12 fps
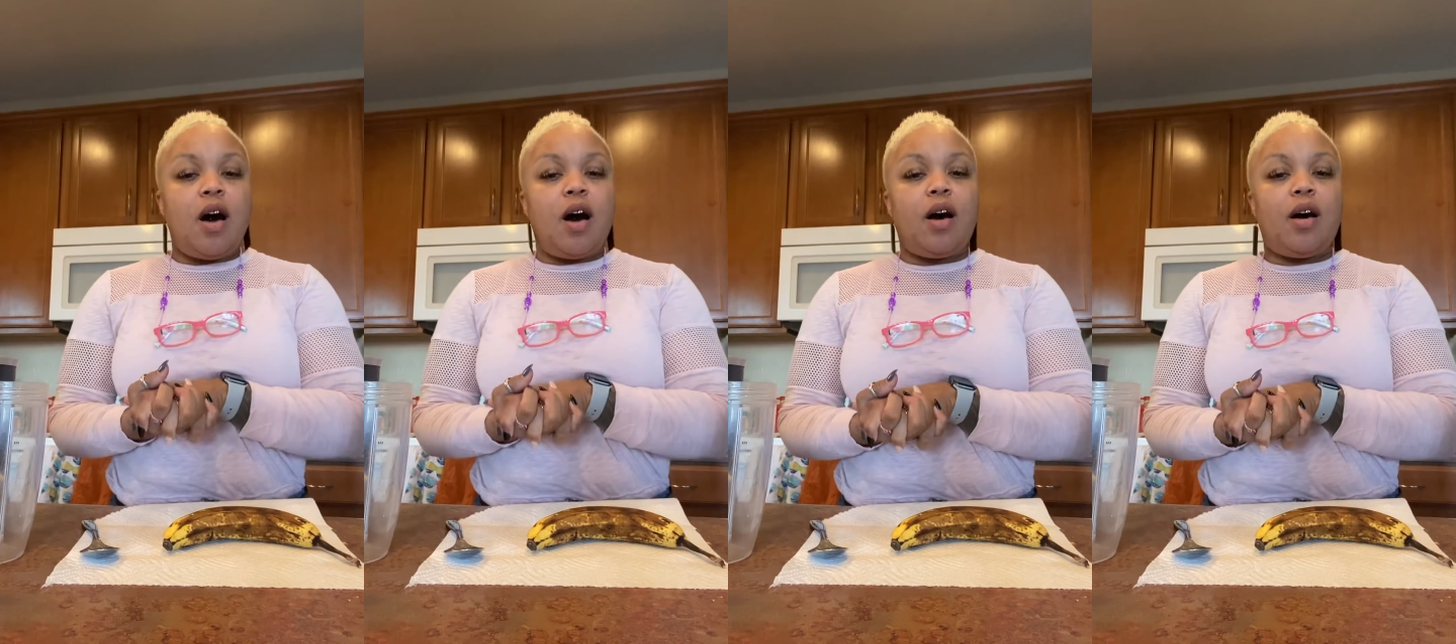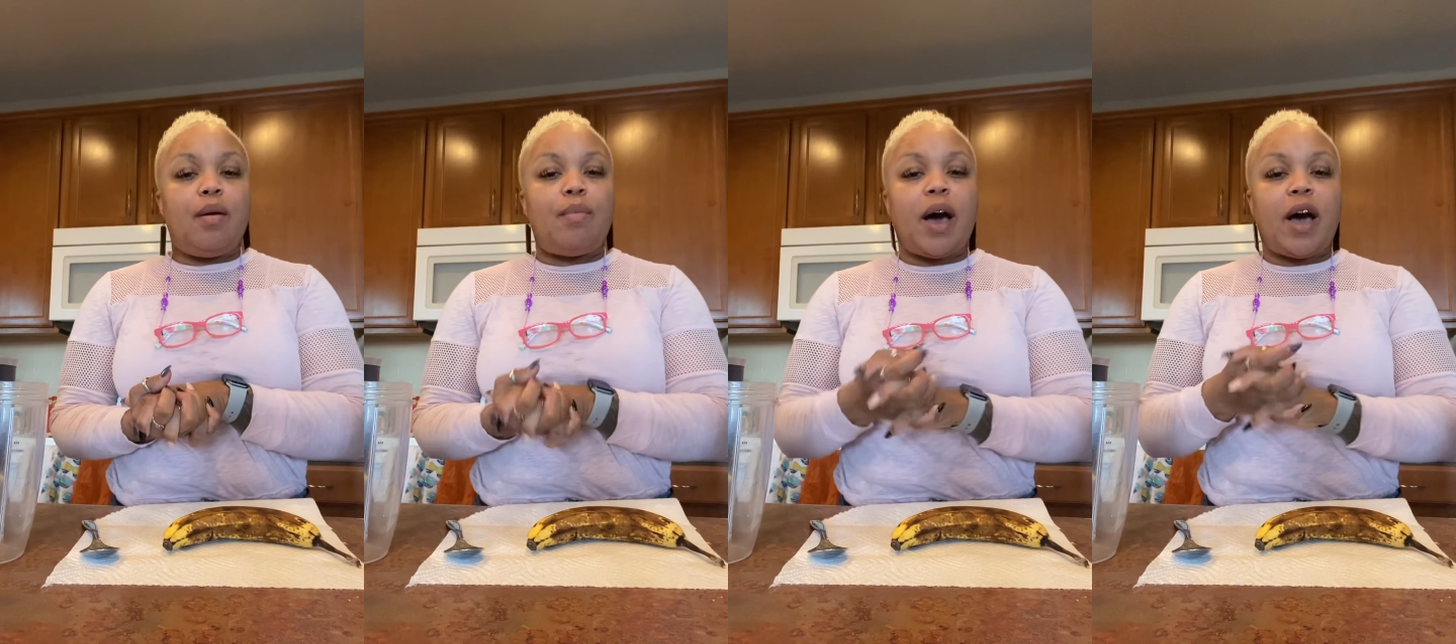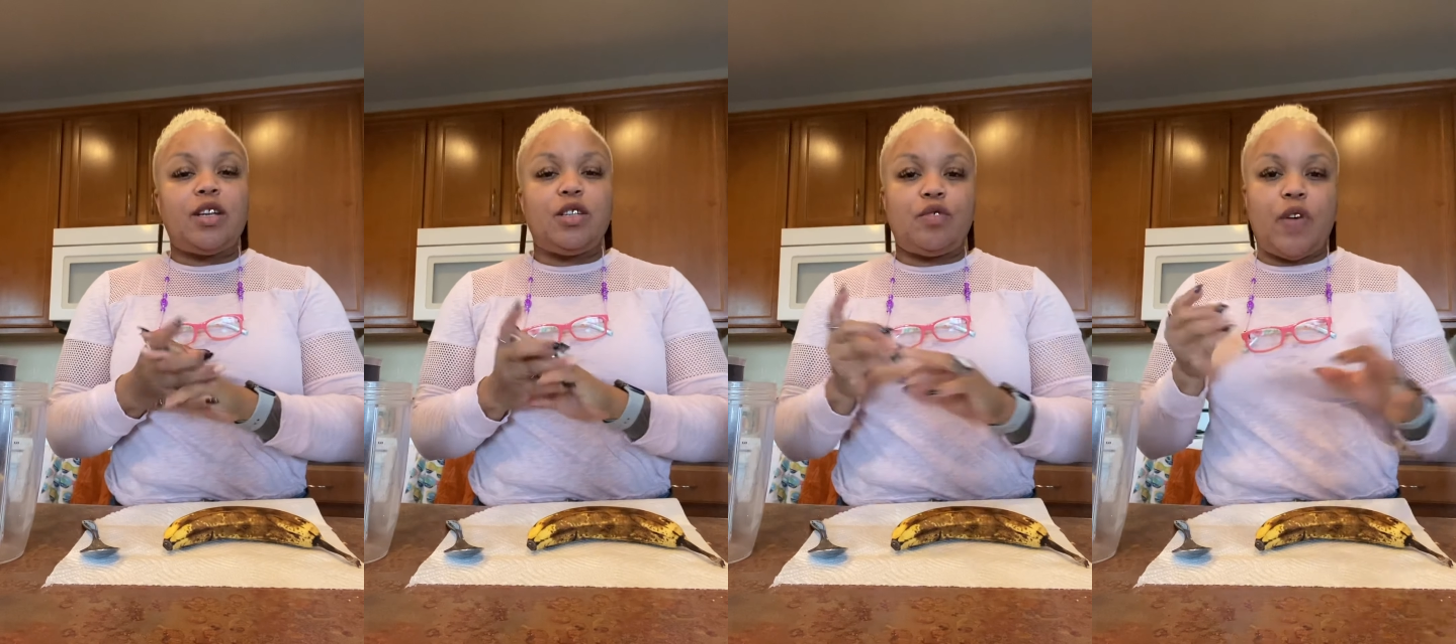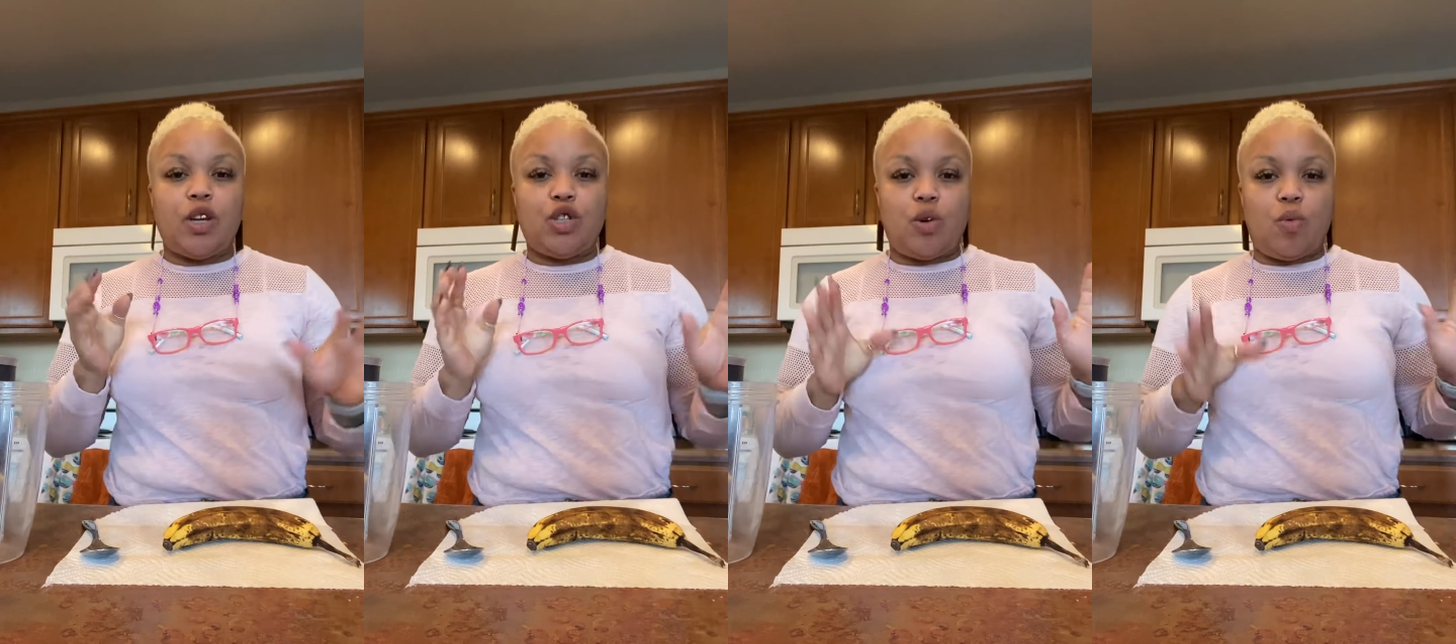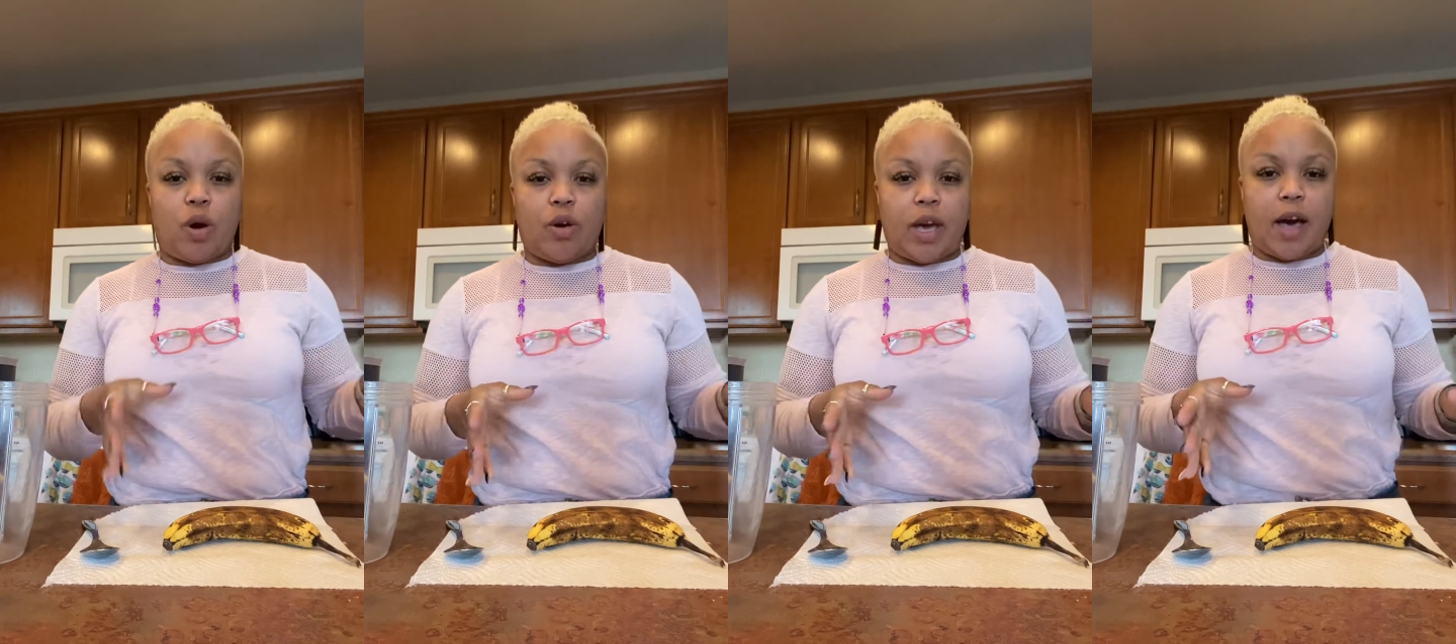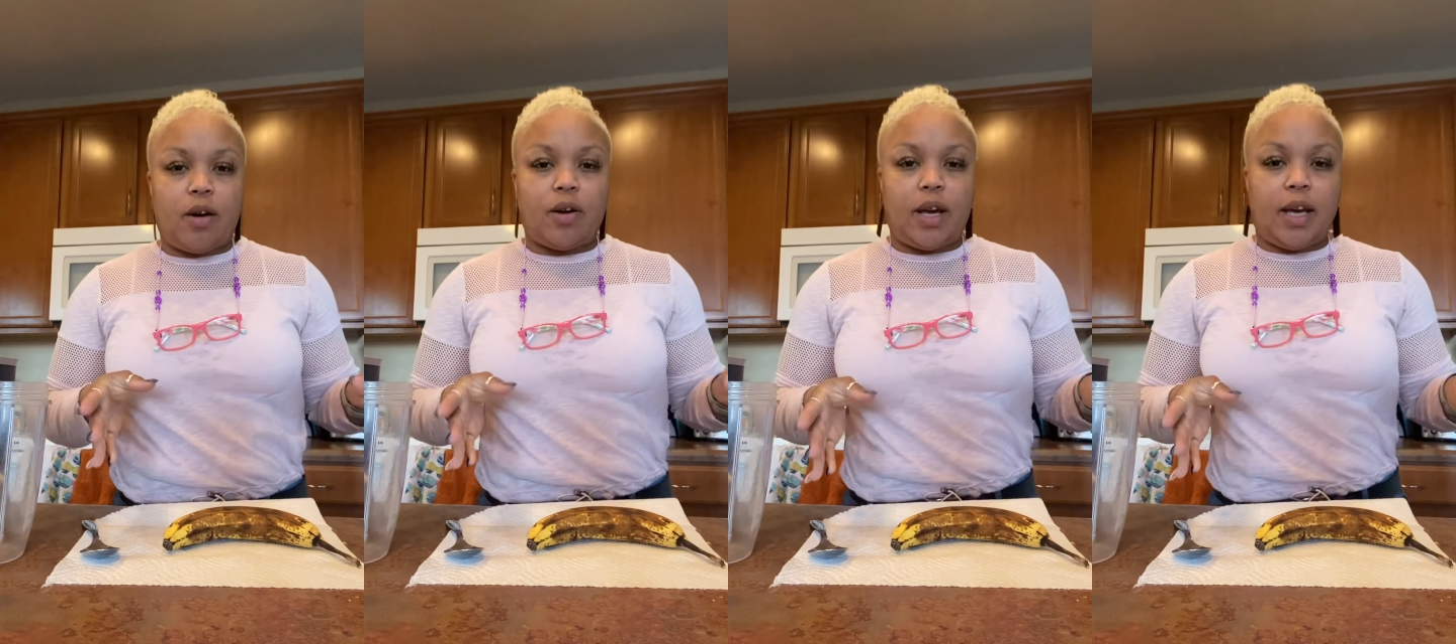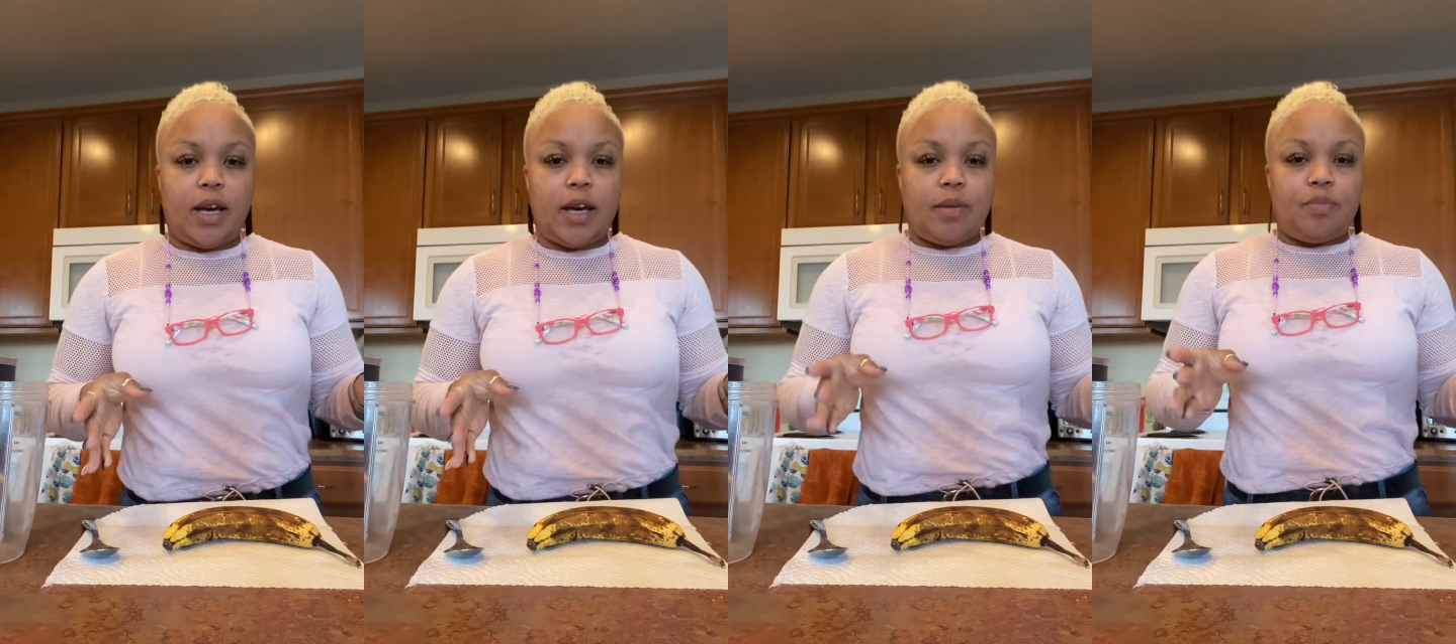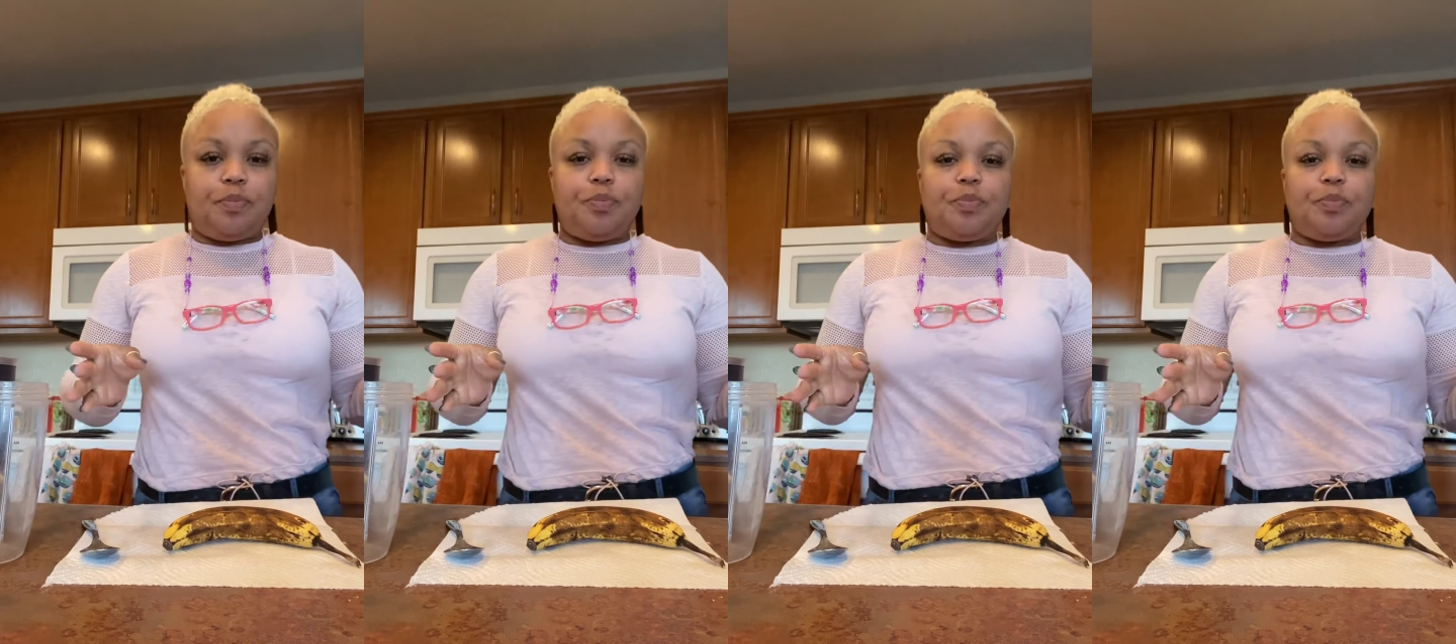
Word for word: Um, I just finished a workout and